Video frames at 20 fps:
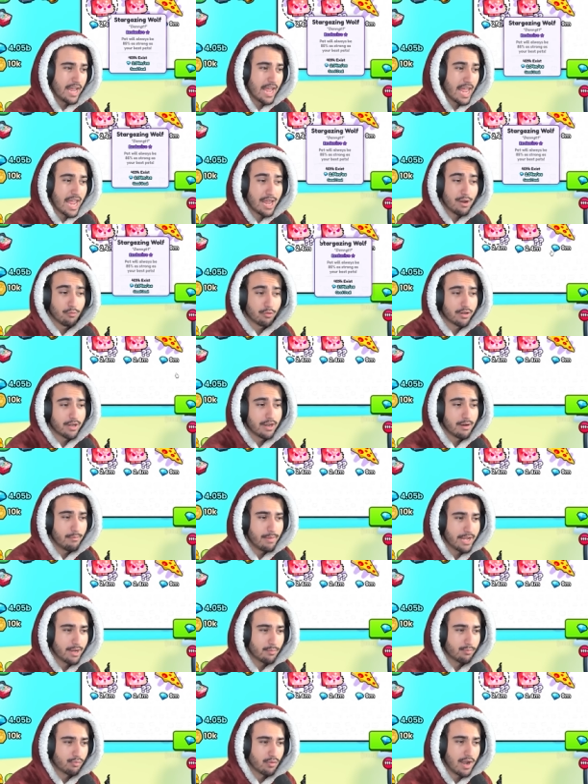and we're going to
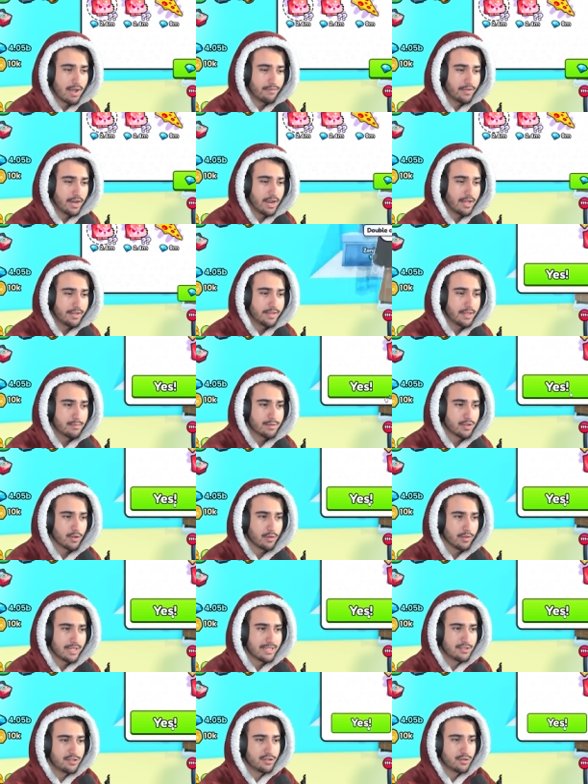make a profit on them. So
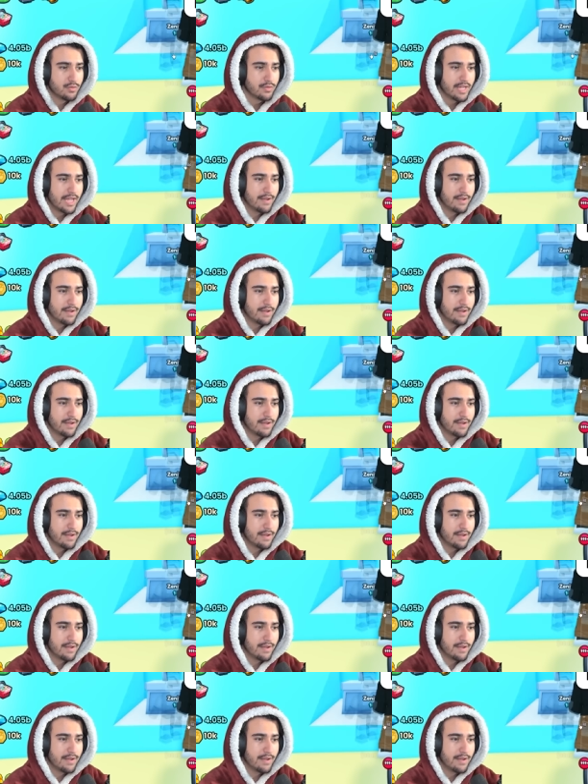let's do